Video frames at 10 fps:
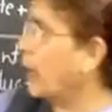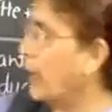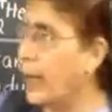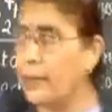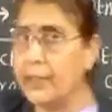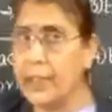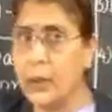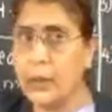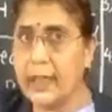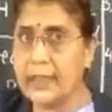a heavy
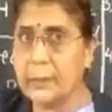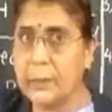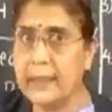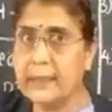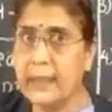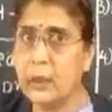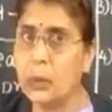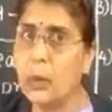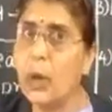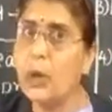nucleus splits
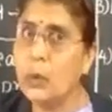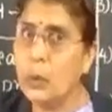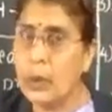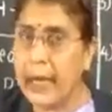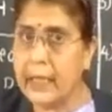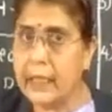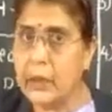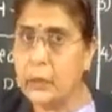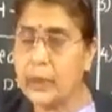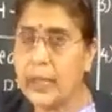into two light
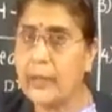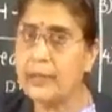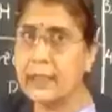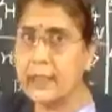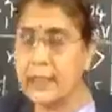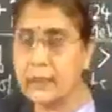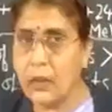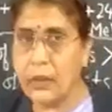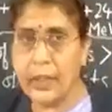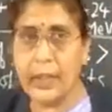nuclei with release
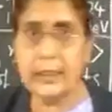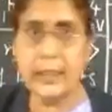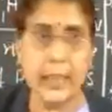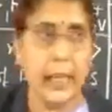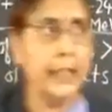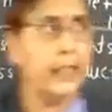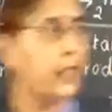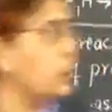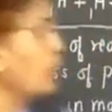of energy. Here